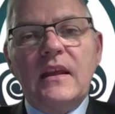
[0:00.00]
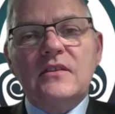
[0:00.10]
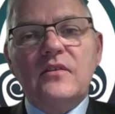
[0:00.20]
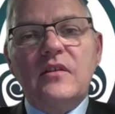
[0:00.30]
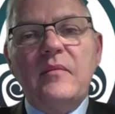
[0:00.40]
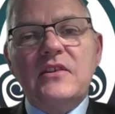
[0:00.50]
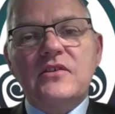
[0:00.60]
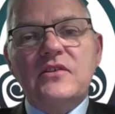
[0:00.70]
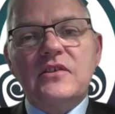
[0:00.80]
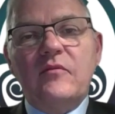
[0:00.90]
So the
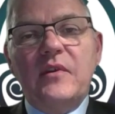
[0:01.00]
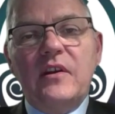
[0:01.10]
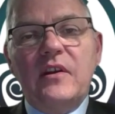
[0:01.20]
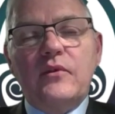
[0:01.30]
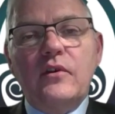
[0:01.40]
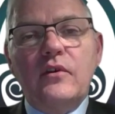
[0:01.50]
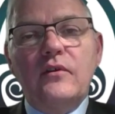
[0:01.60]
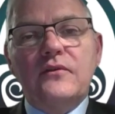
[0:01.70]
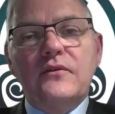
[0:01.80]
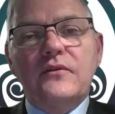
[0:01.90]
measures have been
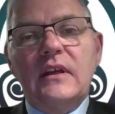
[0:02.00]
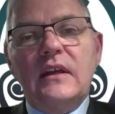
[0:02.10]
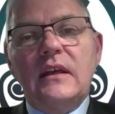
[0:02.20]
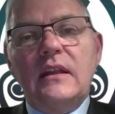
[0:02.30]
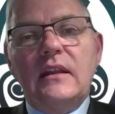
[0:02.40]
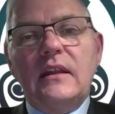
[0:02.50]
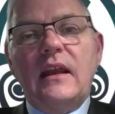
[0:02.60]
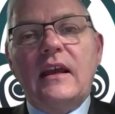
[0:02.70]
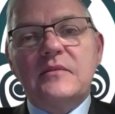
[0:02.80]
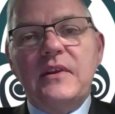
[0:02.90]
approved. There
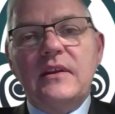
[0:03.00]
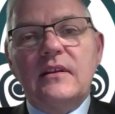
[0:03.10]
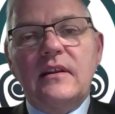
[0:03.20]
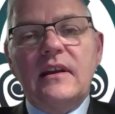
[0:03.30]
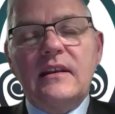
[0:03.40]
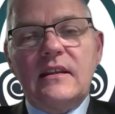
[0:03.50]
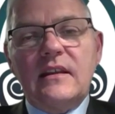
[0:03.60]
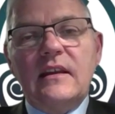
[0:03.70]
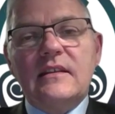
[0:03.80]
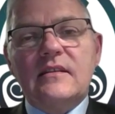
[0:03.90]
has been there is, there
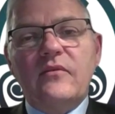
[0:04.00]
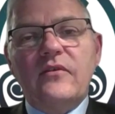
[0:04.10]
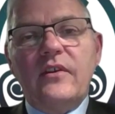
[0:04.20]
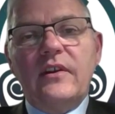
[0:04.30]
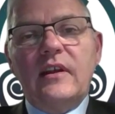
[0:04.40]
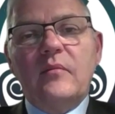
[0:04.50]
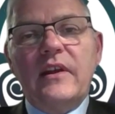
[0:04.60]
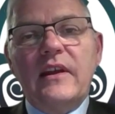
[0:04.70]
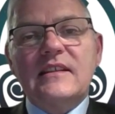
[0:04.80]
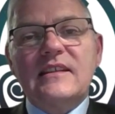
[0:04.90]
is some funding in
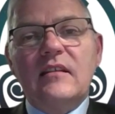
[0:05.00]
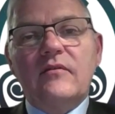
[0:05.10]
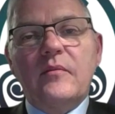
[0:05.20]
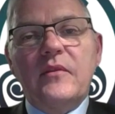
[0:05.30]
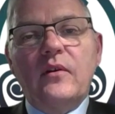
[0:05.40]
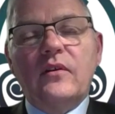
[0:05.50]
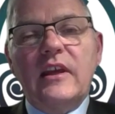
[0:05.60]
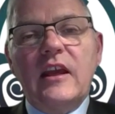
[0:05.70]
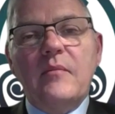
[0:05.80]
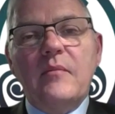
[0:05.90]
place still from the old
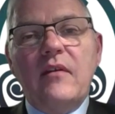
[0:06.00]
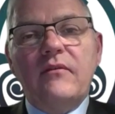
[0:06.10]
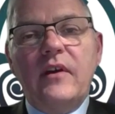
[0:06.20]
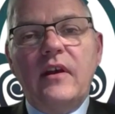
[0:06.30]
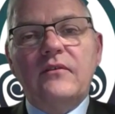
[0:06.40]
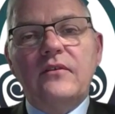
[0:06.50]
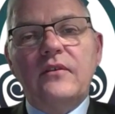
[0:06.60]
EMFF uh,